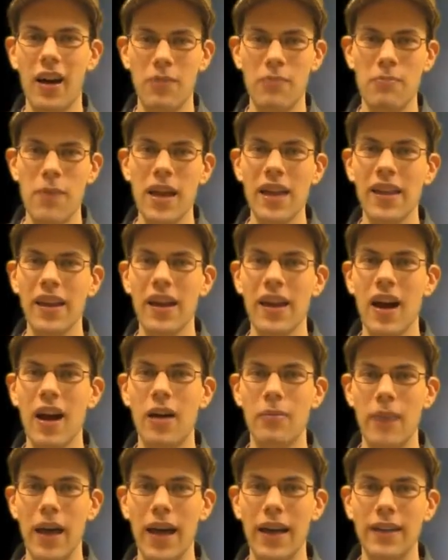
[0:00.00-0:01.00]
on melee
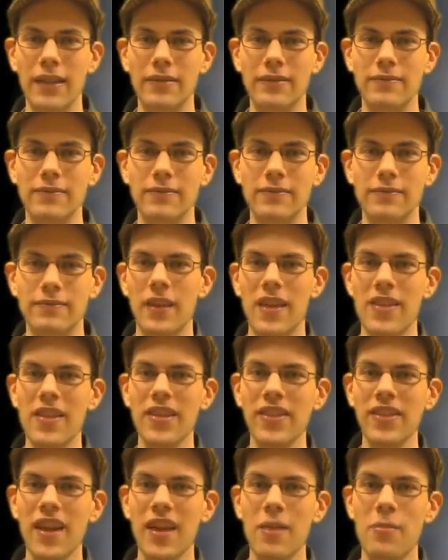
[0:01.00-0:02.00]
combat. In
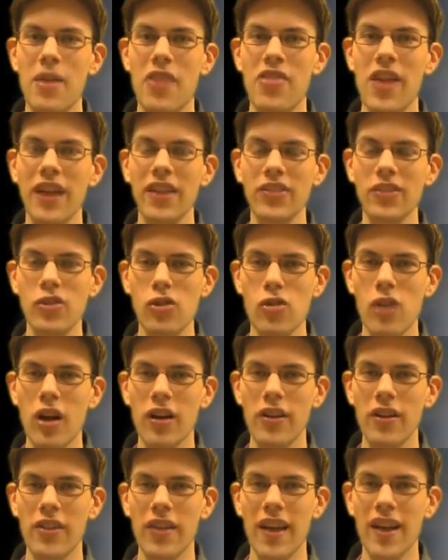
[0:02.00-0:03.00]
this game, that's no
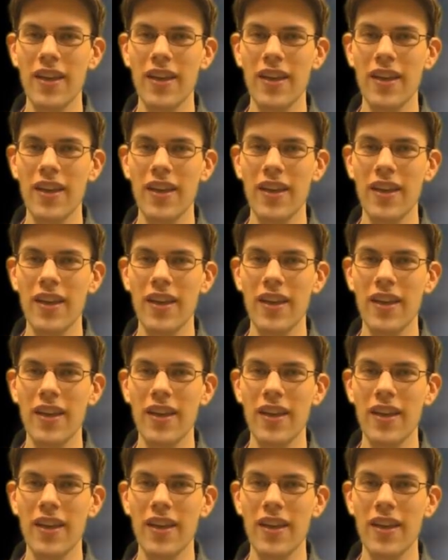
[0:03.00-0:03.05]
longer the